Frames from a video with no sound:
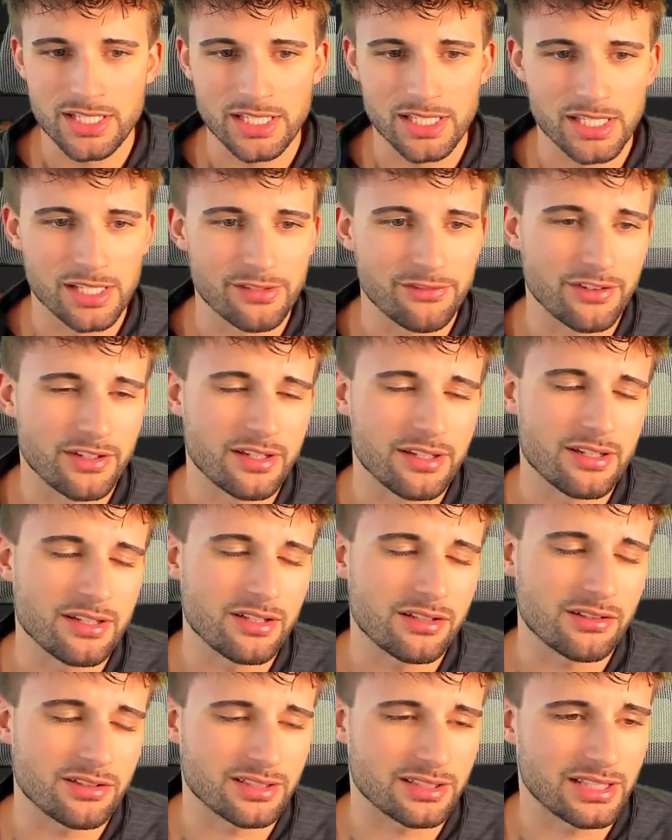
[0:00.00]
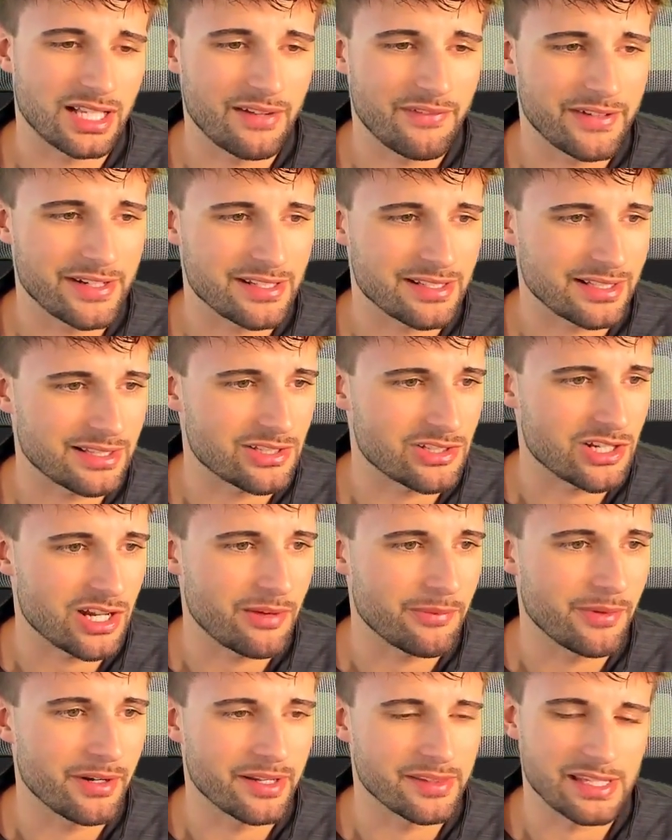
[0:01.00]
If Chris Olave doesn't get the
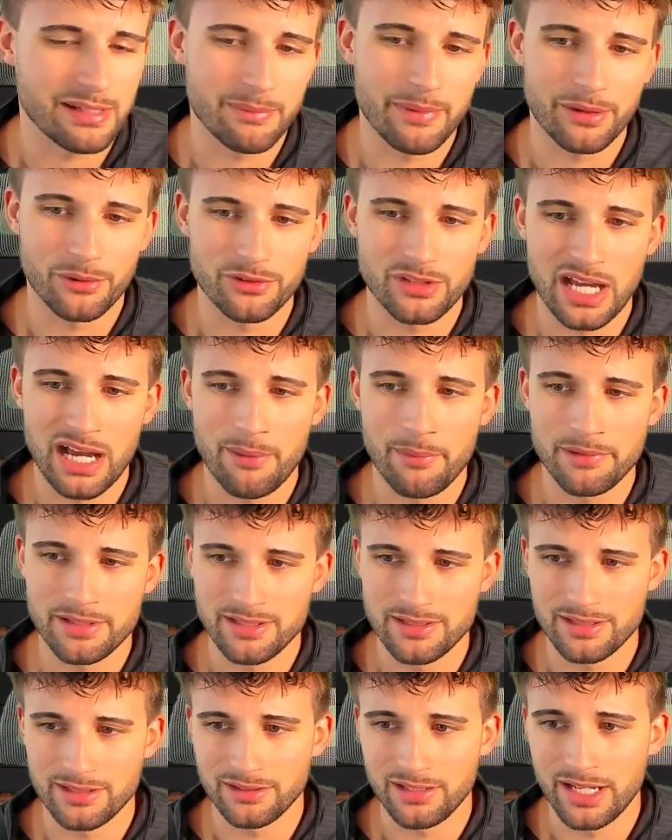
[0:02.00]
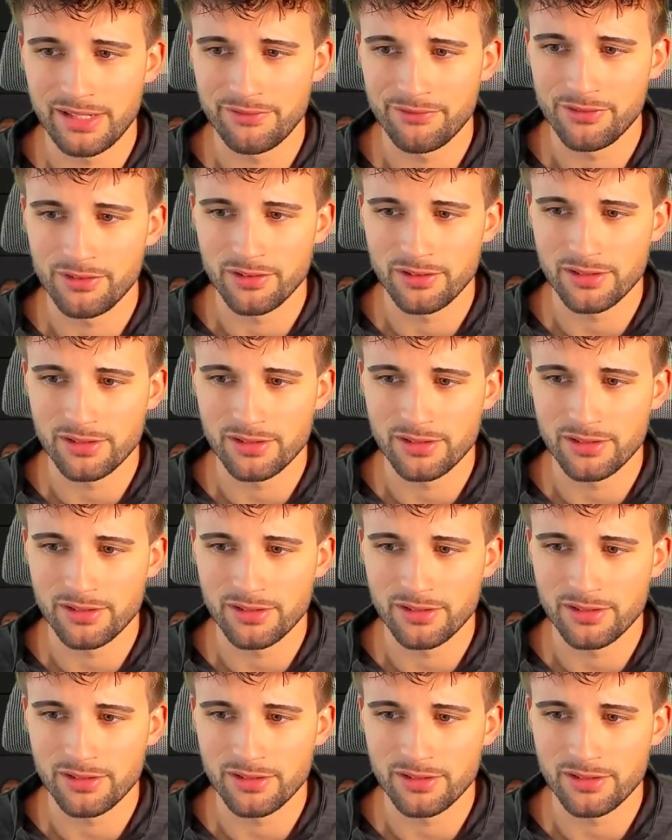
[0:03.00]
job done, I think Michael Thomas is in line for a